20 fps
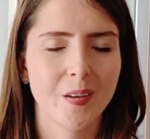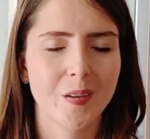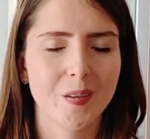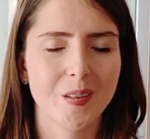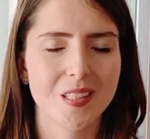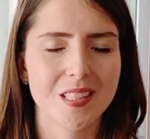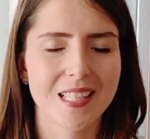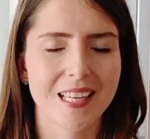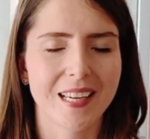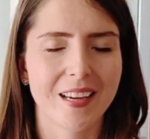
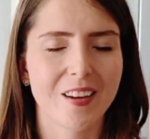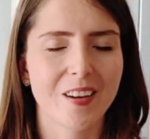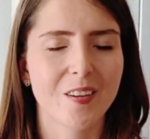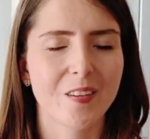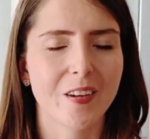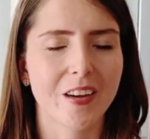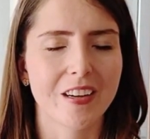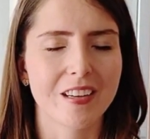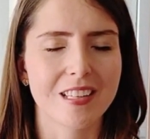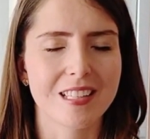We'll take our
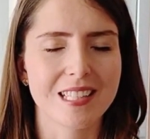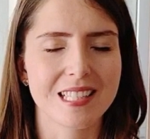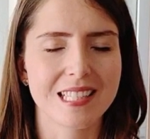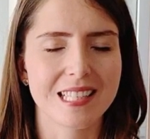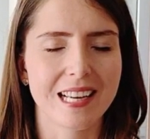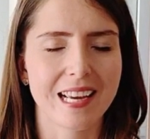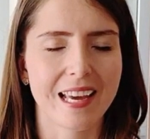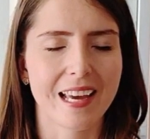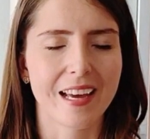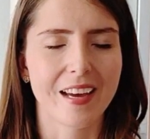awareness
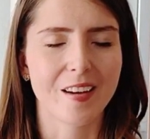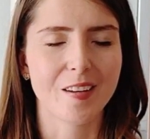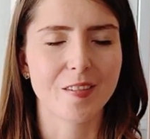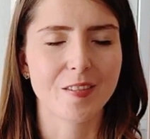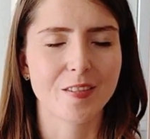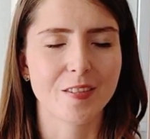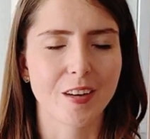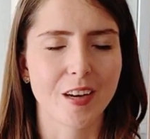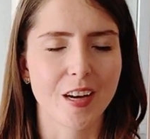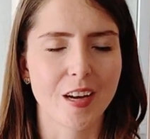now
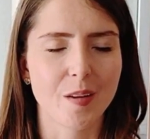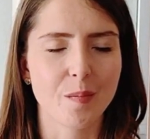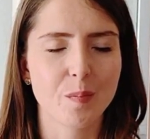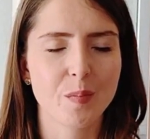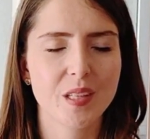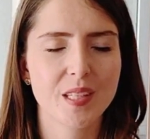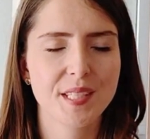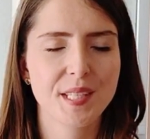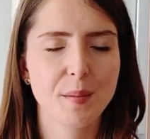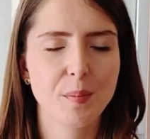from
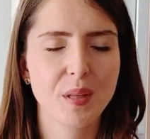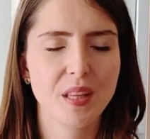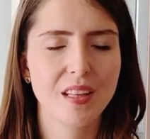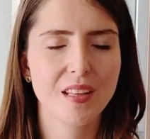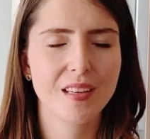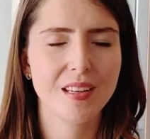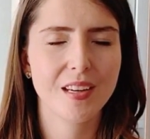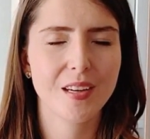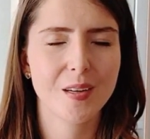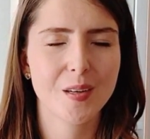the tip of the
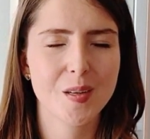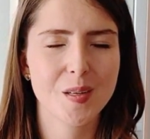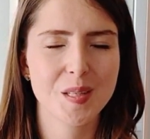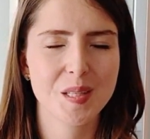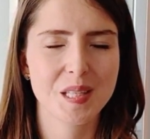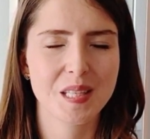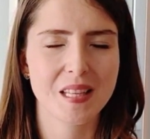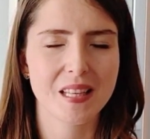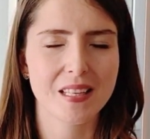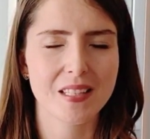
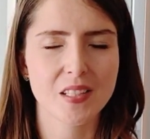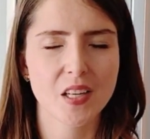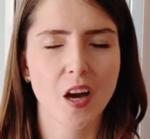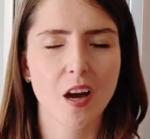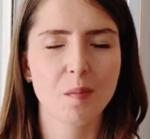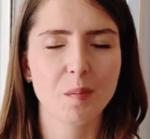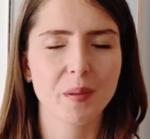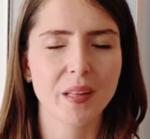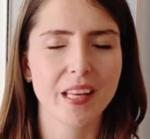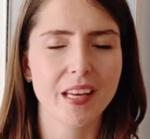nose to the
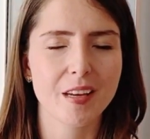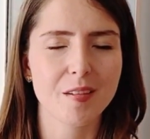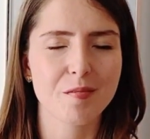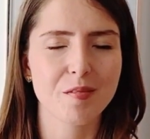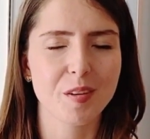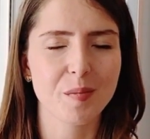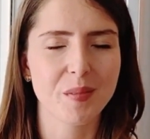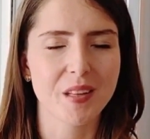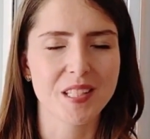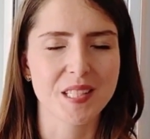top lip,
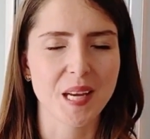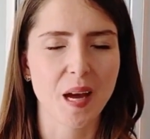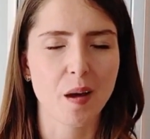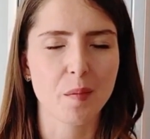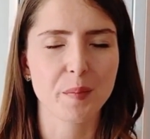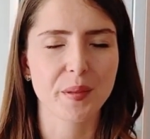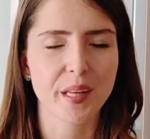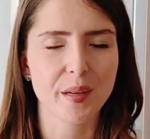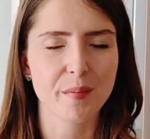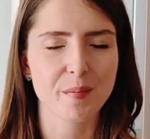from the
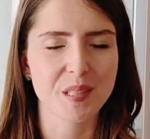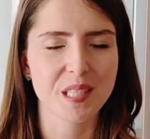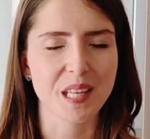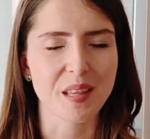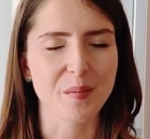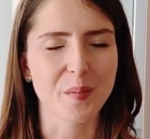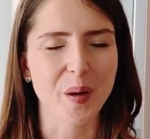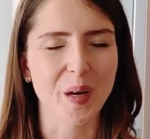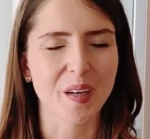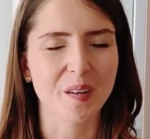top lip to
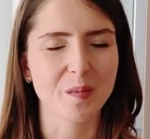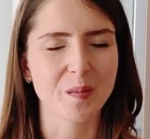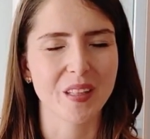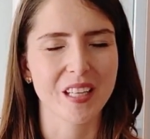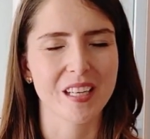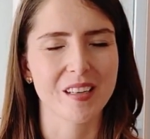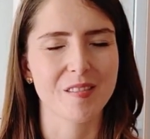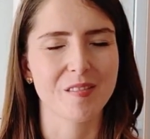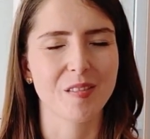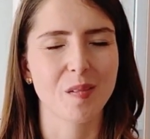the bottom
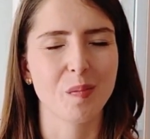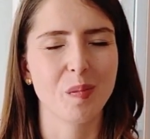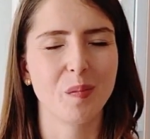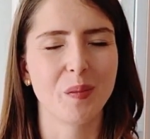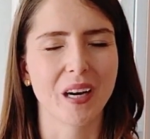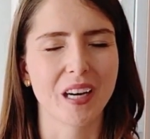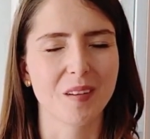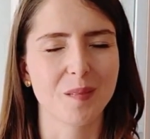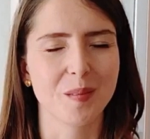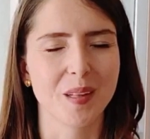lip, from the
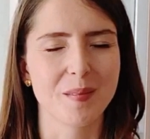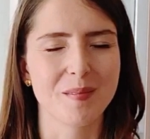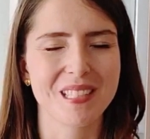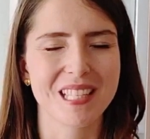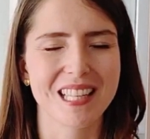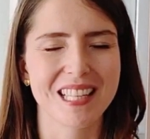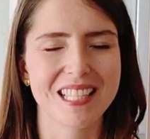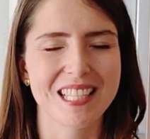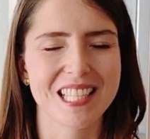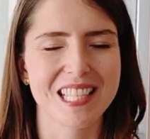bottom lip to
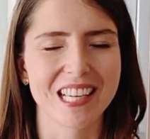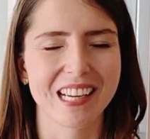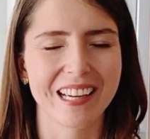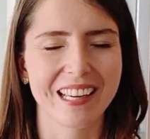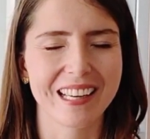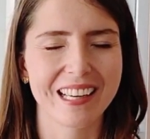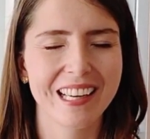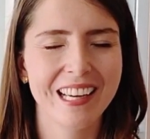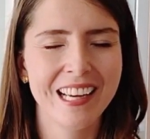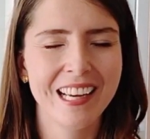the
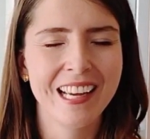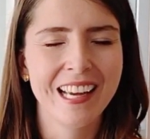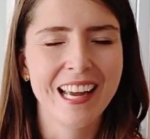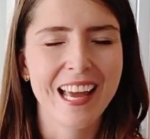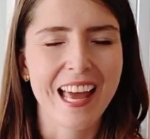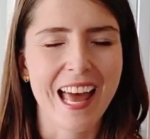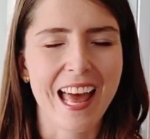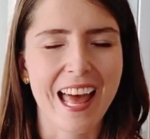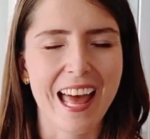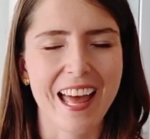chin.
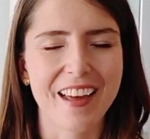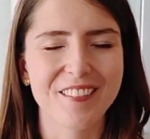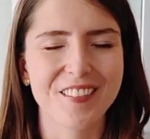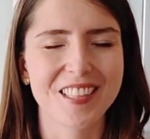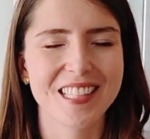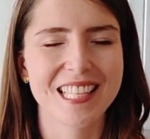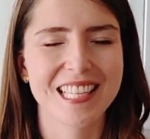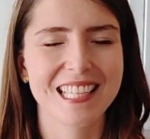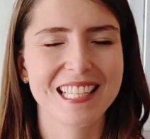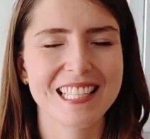And we'll
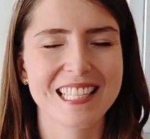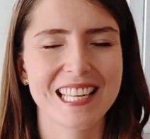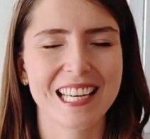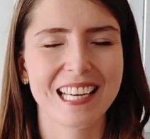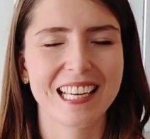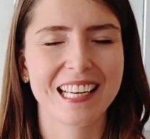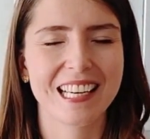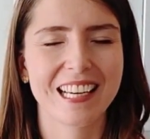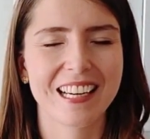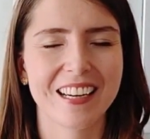take a
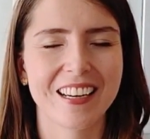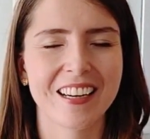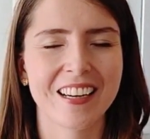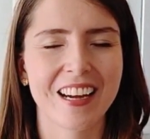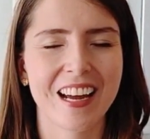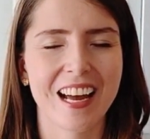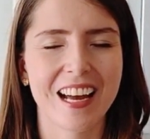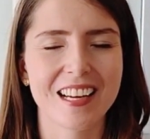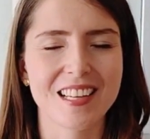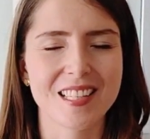second here
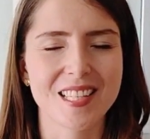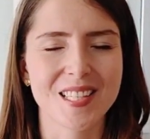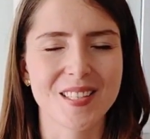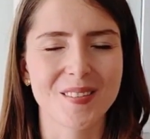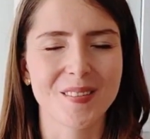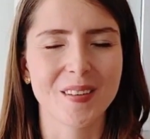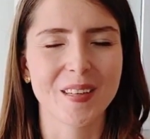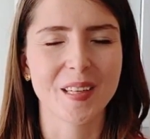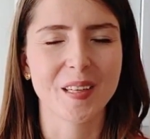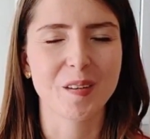as
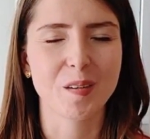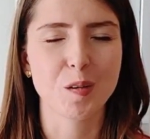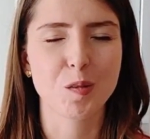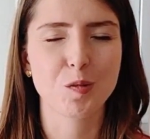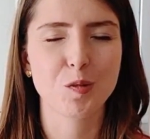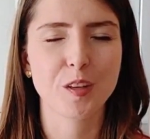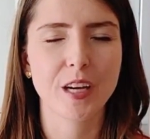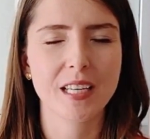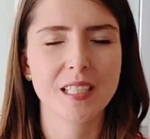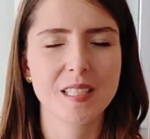we
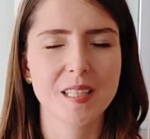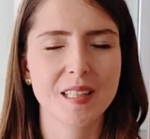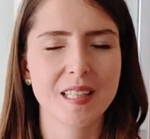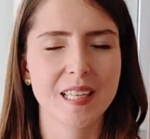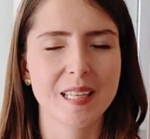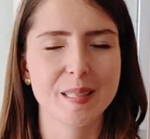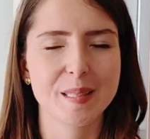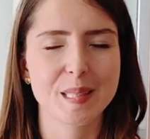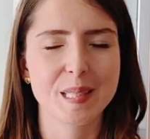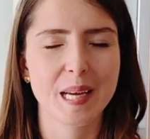reflect on the
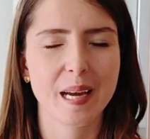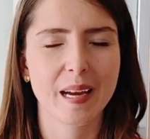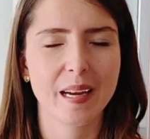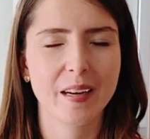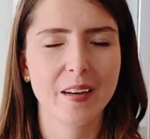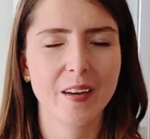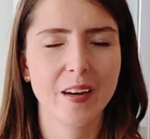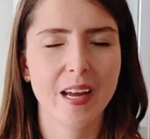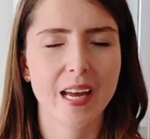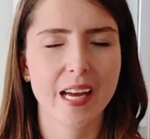
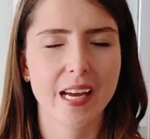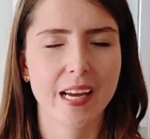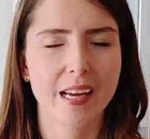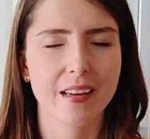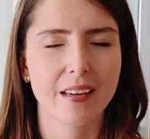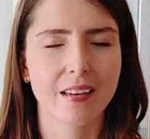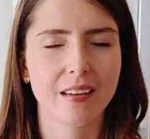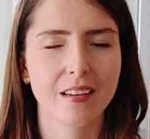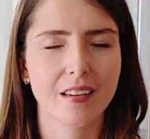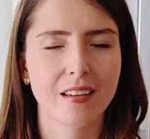entire
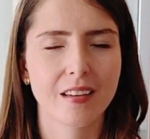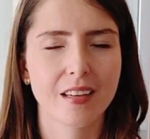head.